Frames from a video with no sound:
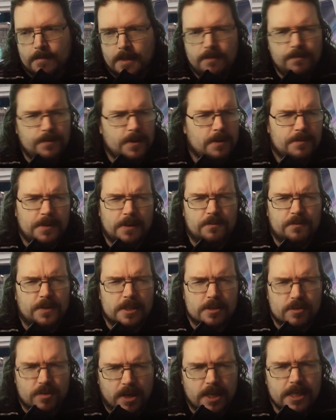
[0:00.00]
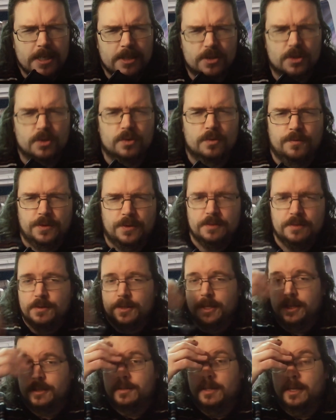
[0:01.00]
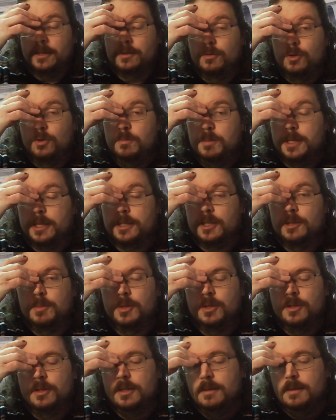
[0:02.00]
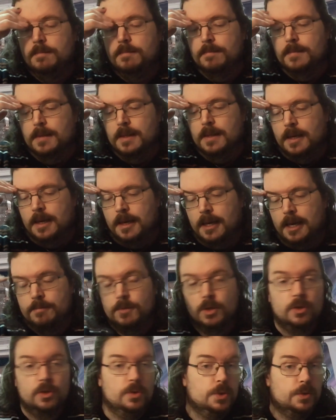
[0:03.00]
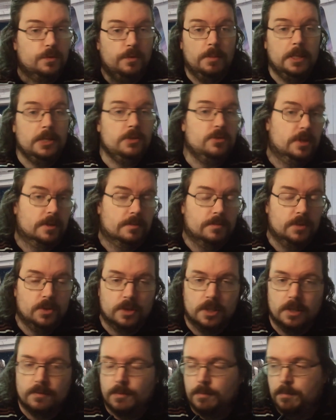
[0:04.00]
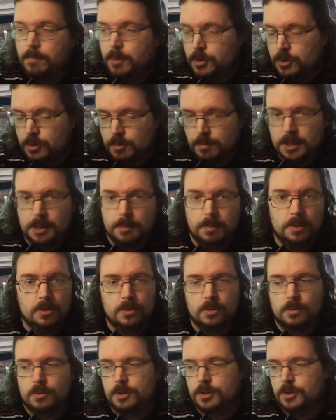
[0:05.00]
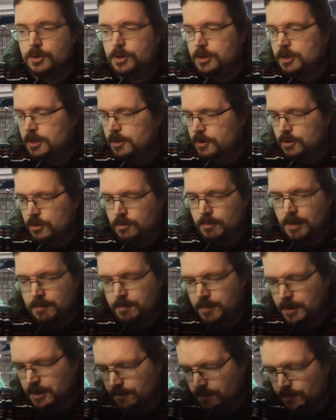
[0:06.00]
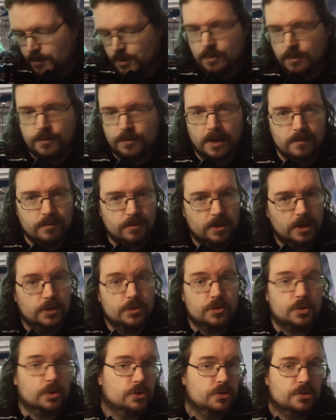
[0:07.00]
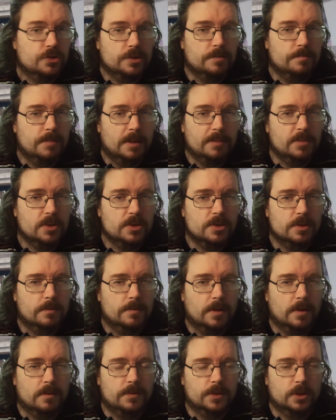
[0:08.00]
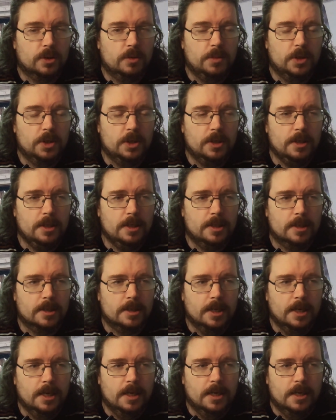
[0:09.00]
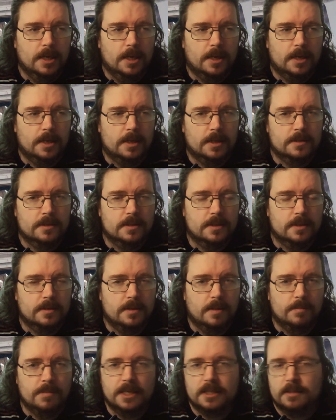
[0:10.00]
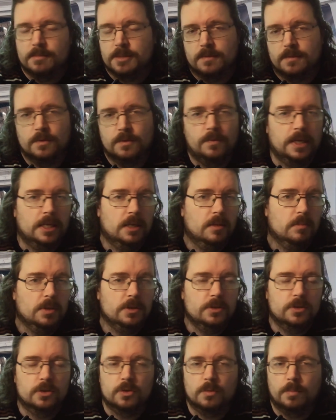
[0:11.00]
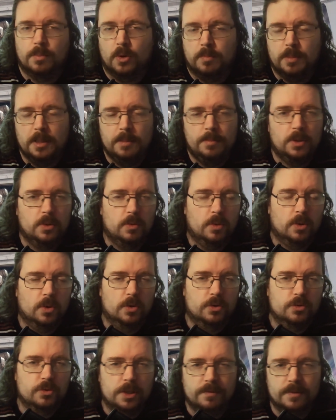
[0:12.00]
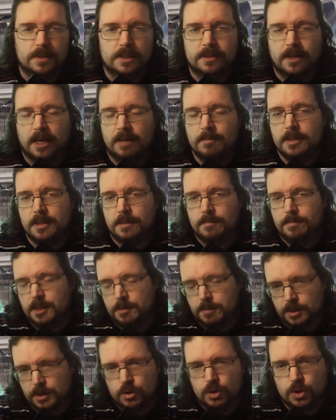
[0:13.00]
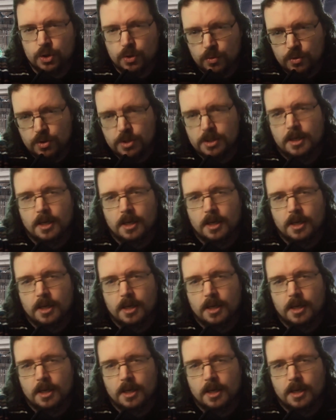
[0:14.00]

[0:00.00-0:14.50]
If that feels right and it's a good fit for that group or that community, you could use it for mentoring. You could have a bunch of people who are just there. You might pick 4 or 5 really trusted members of the community, and let's say they make themselves available to support people who are going through a difficult time, and then people can choose.